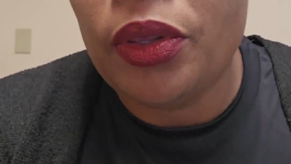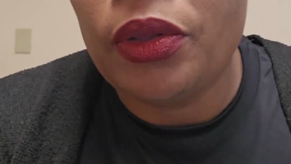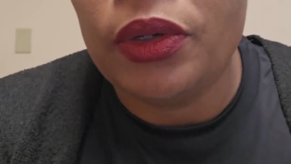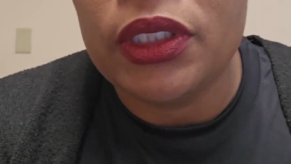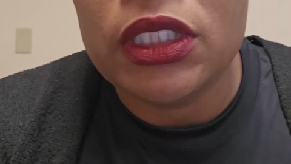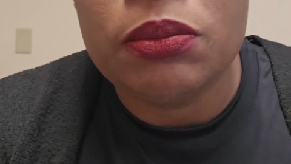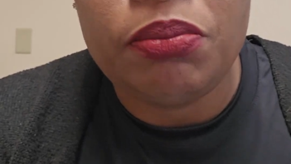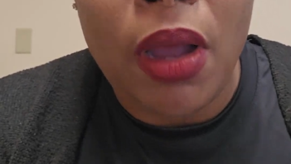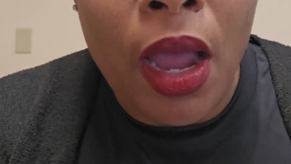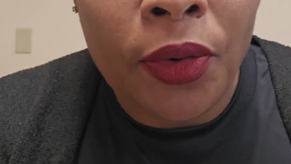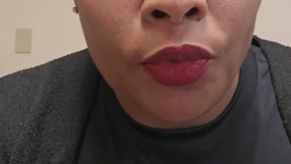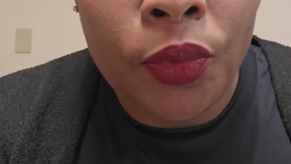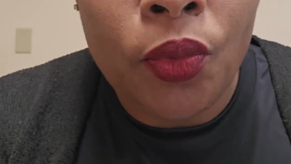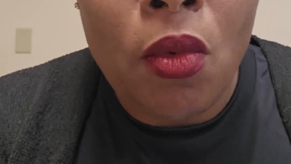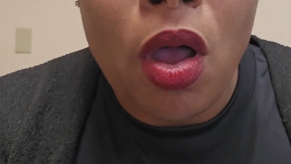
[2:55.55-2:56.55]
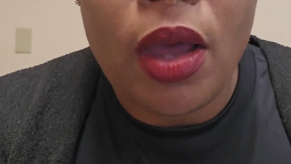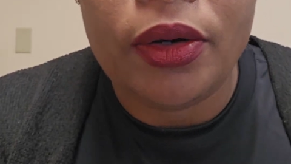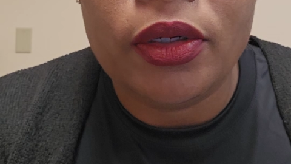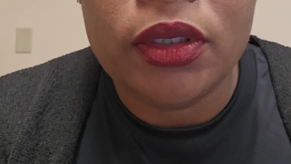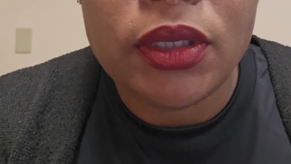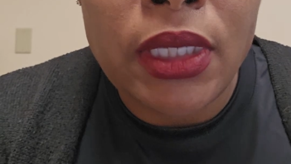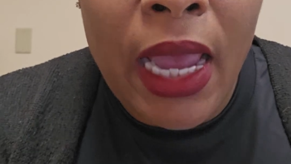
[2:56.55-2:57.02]
whether it's bottled
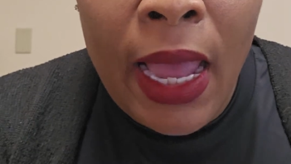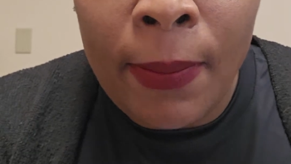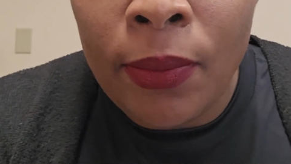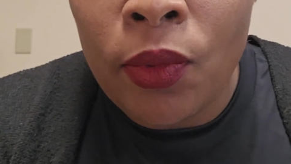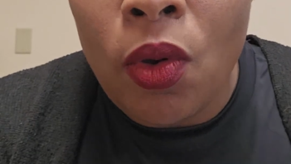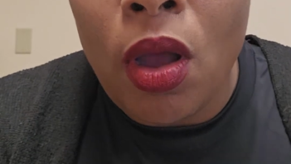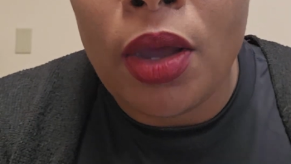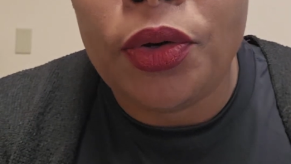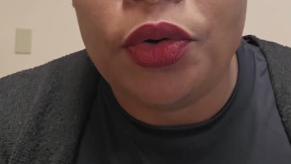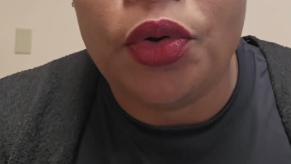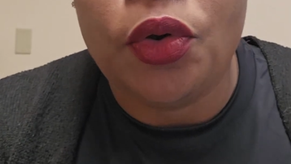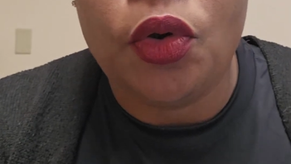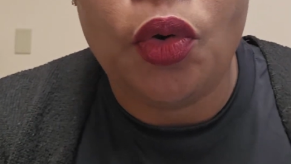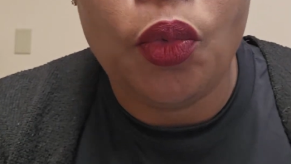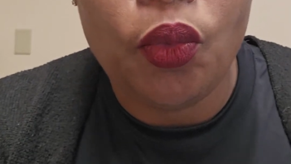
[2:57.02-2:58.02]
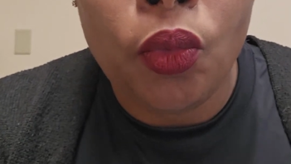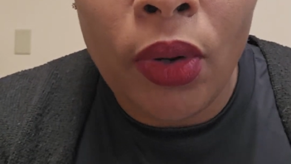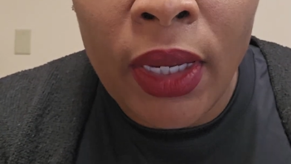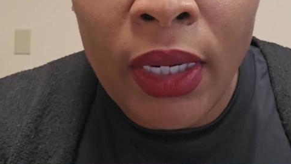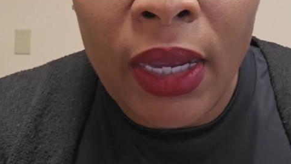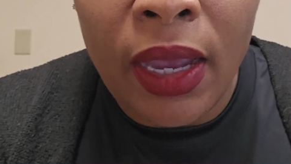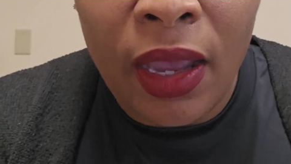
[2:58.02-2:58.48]
water, tap water, or
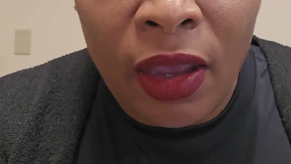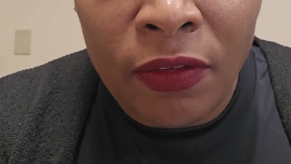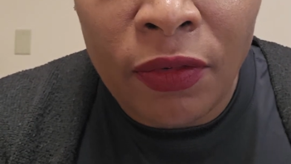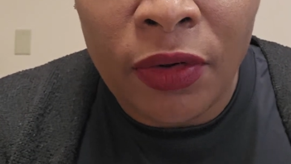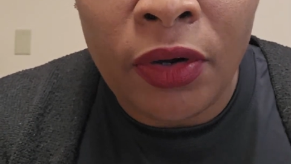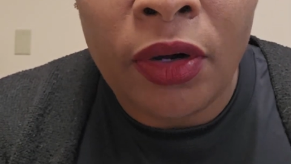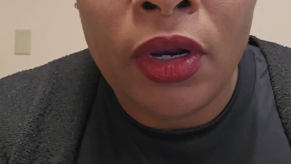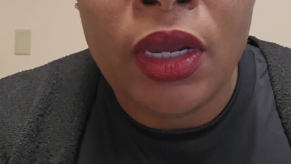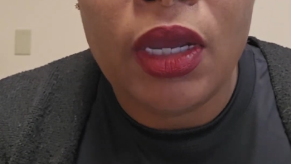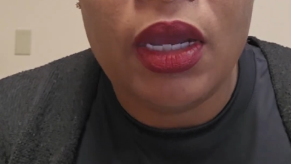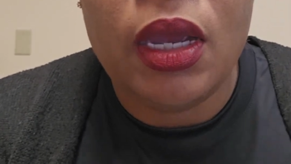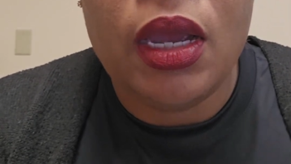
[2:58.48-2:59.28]
whatever.